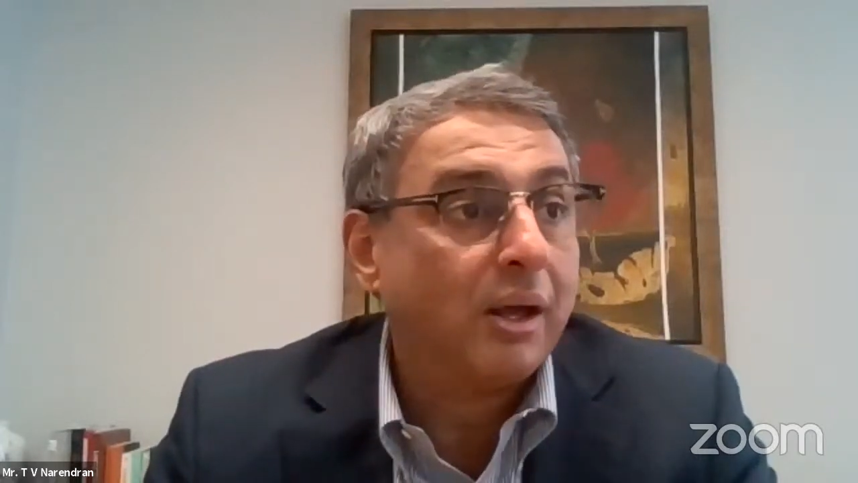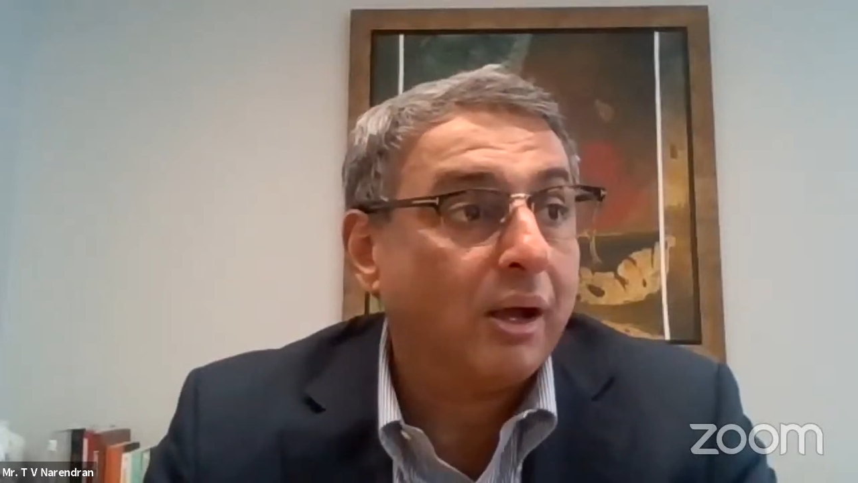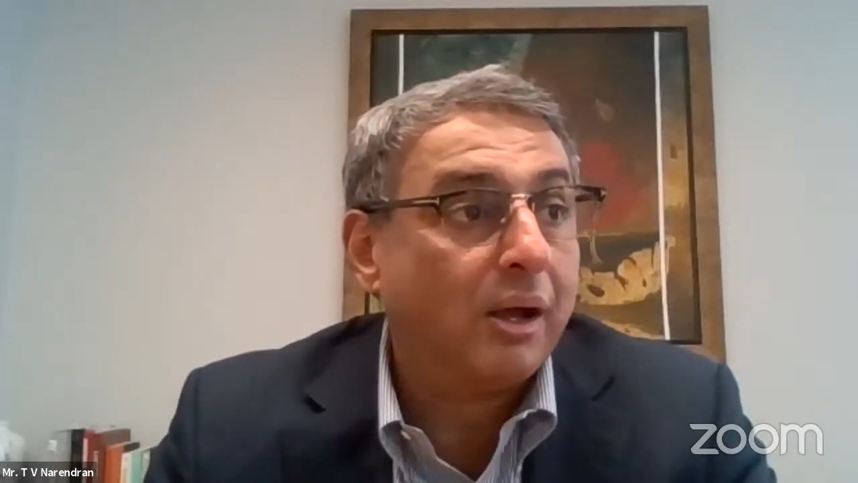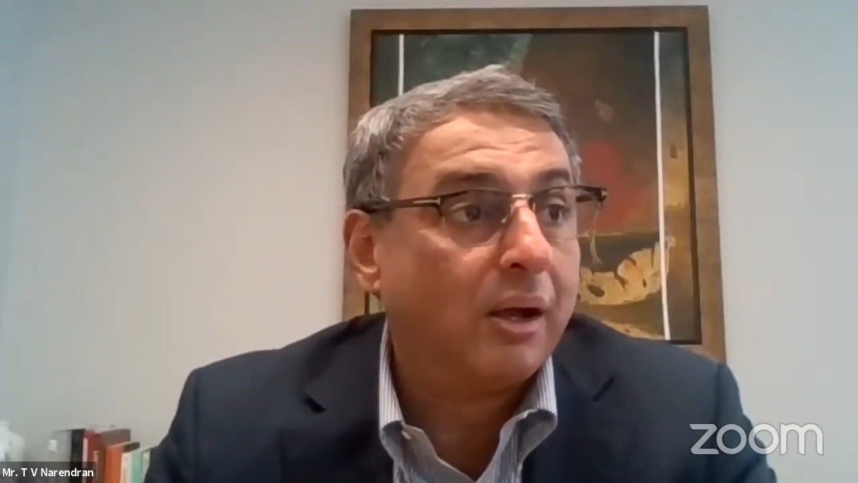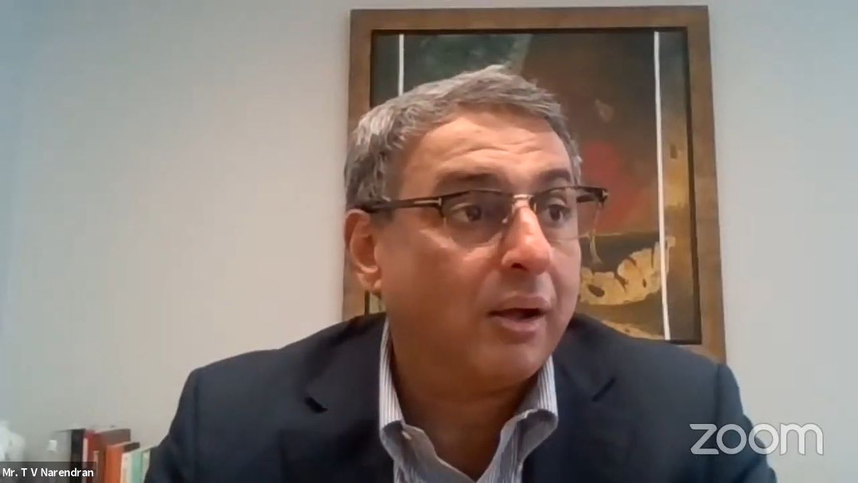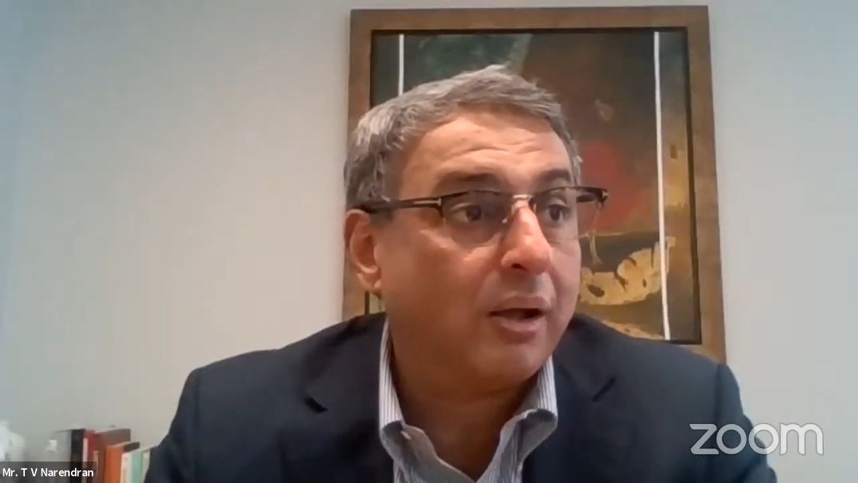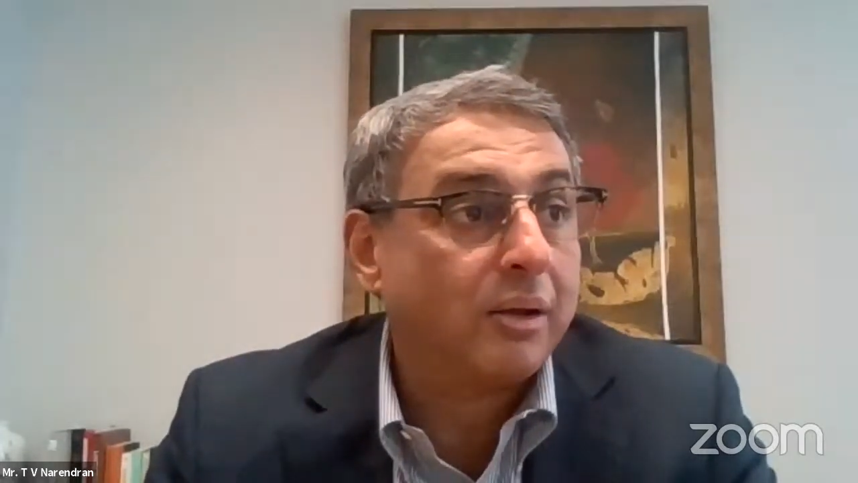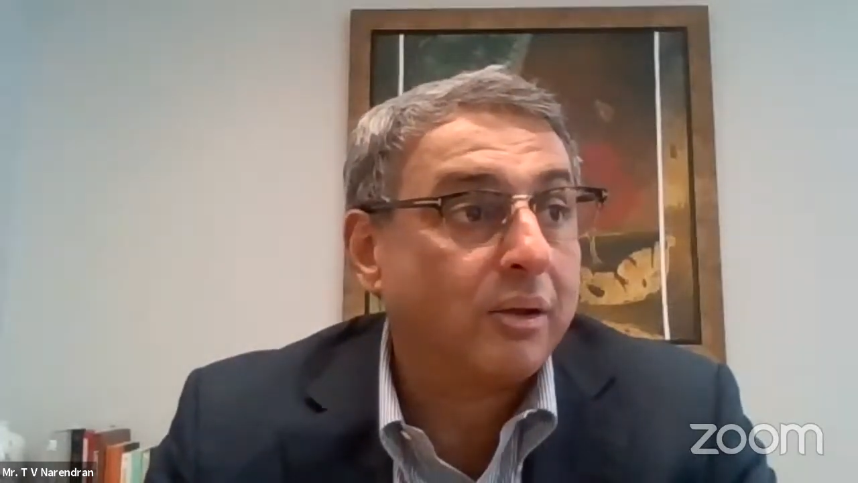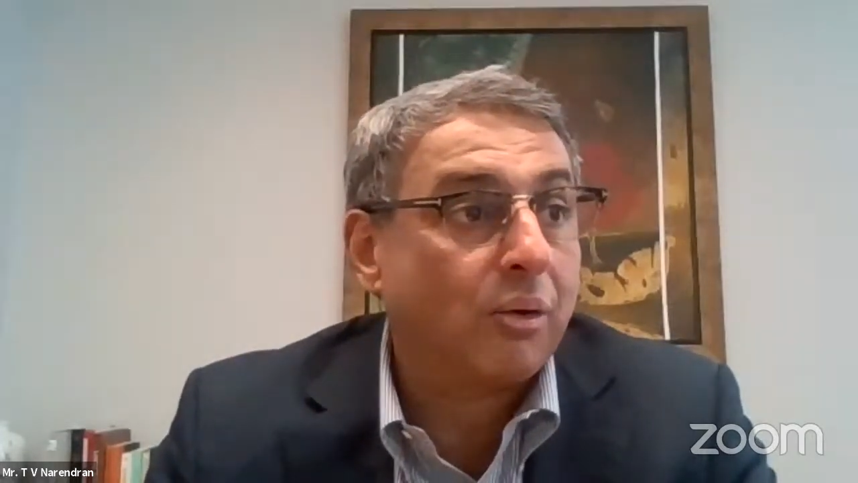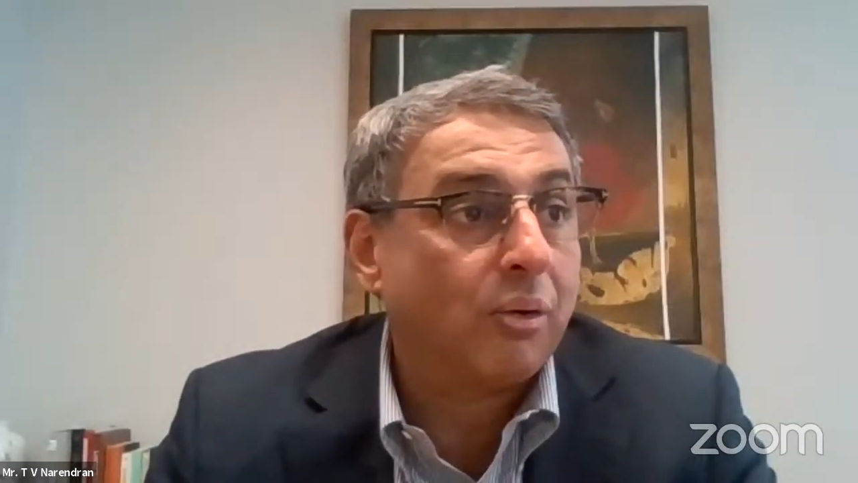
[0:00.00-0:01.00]

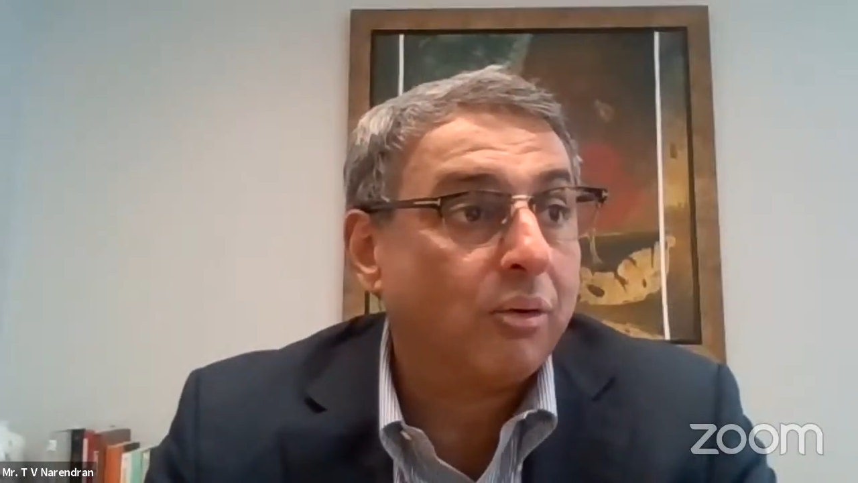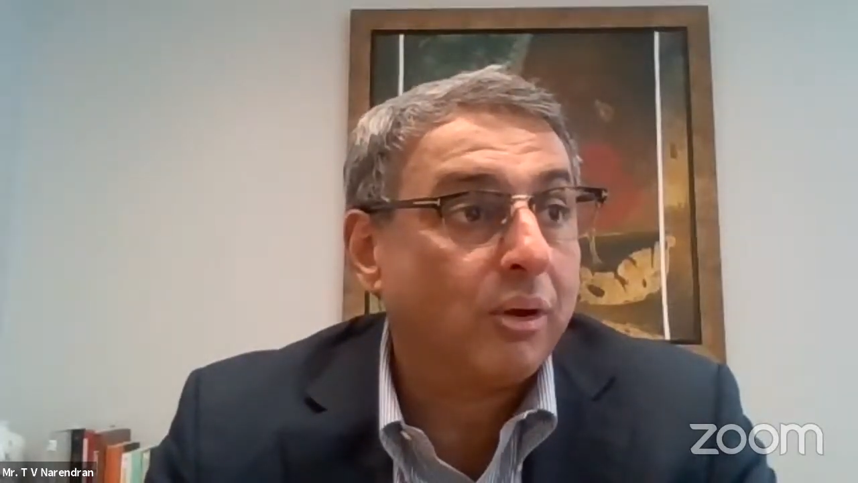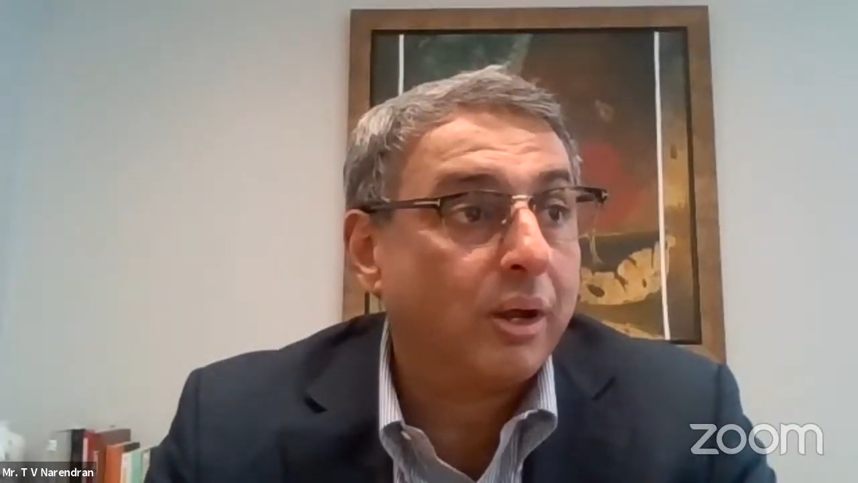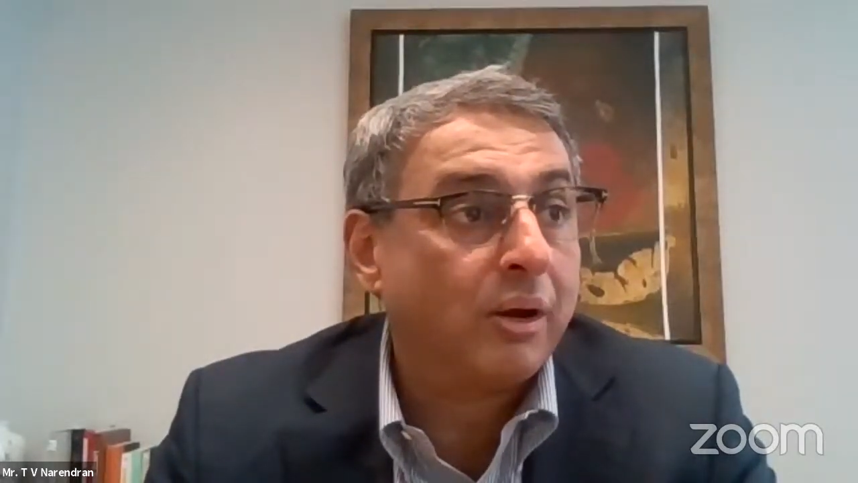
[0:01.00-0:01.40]
uh, you know,